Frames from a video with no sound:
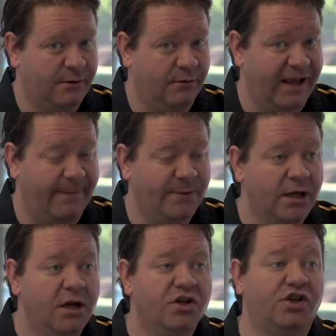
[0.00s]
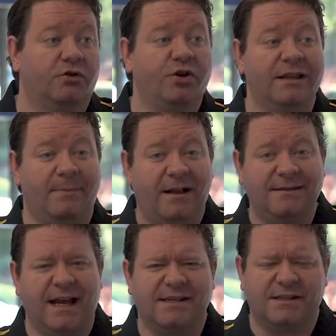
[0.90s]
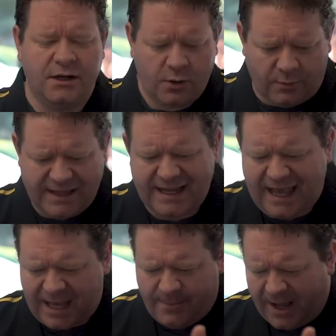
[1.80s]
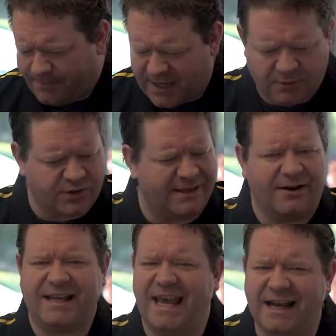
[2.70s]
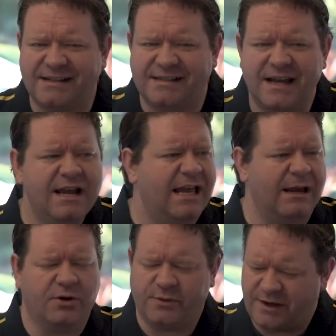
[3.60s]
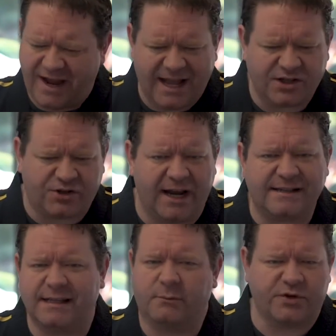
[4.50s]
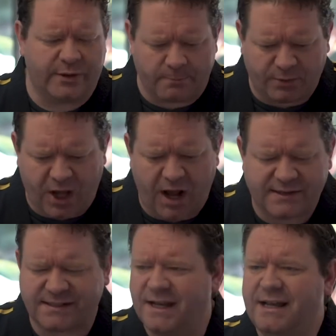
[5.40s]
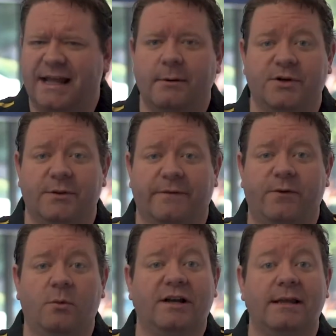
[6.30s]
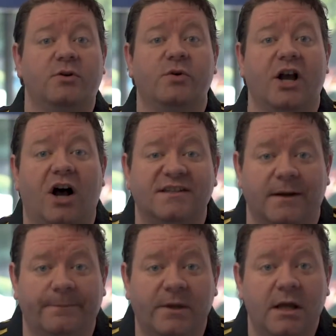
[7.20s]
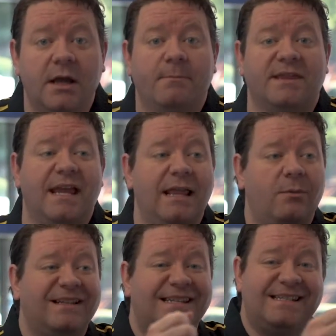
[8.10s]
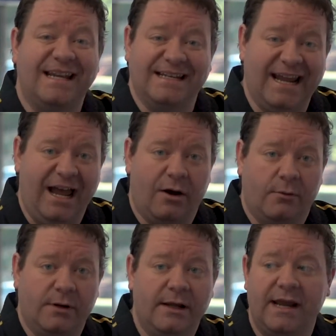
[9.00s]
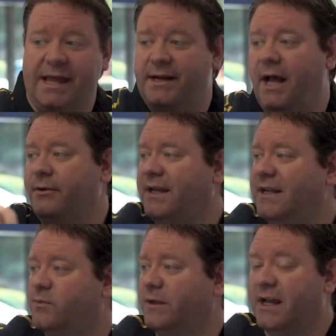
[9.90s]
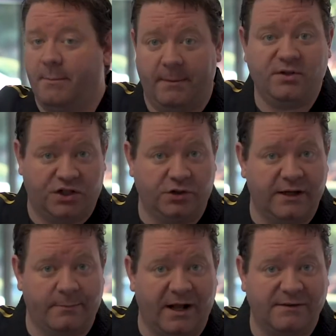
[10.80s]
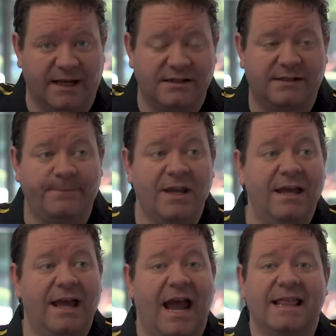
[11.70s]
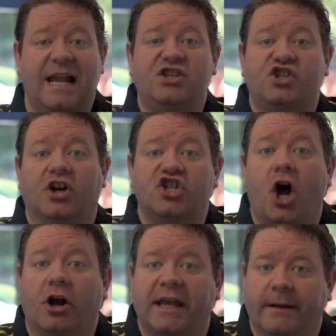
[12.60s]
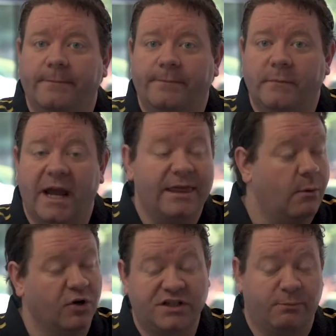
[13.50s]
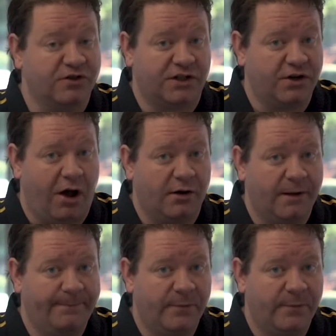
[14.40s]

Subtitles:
okay? So during the belt test, when they came up, they were doing their kicks, and they were doing their hand strikes, and they were doing their blocks, and they were doing their footwork, and they were doing awesome. But then they would sit down, and then other kids would come up to do their belt test, and they'd start talking, and they weren't supposed to talk.